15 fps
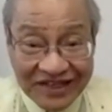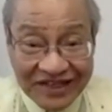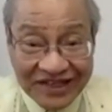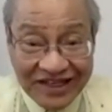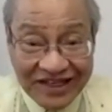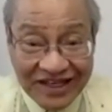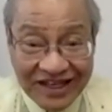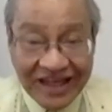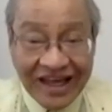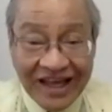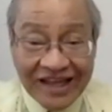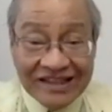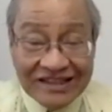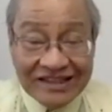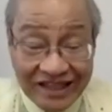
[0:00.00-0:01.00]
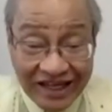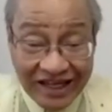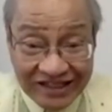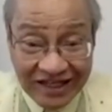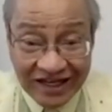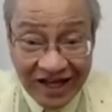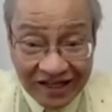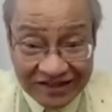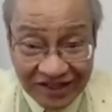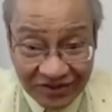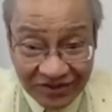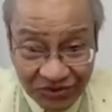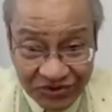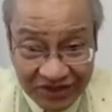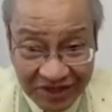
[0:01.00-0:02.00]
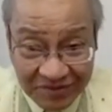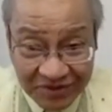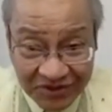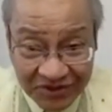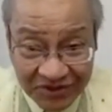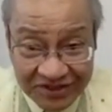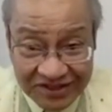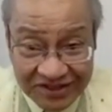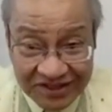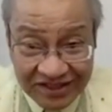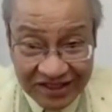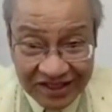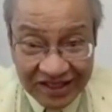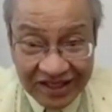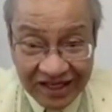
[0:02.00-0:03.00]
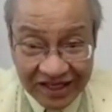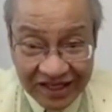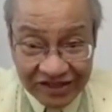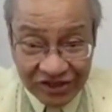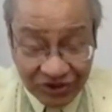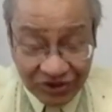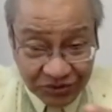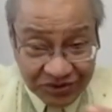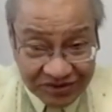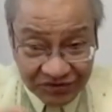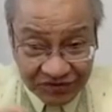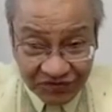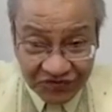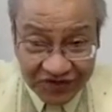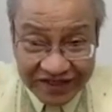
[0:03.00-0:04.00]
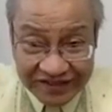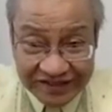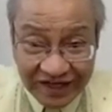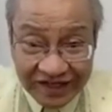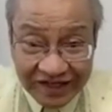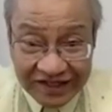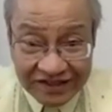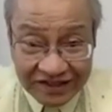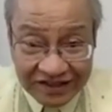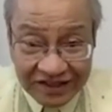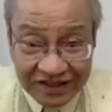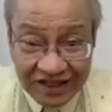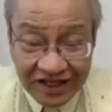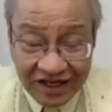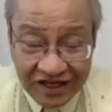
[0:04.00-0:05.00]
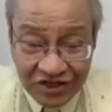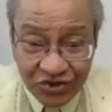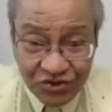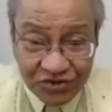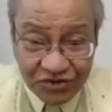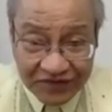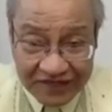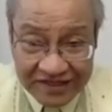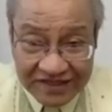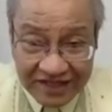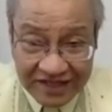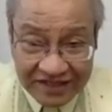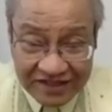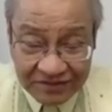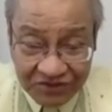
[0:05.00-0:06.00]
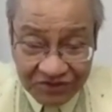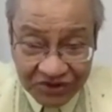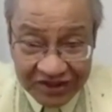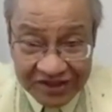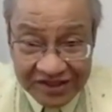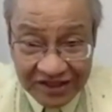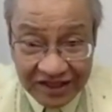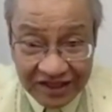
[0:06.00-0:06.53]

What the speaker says: And then they locked down those neighborhoods. And so it was very targeted, a use of extensive tracing.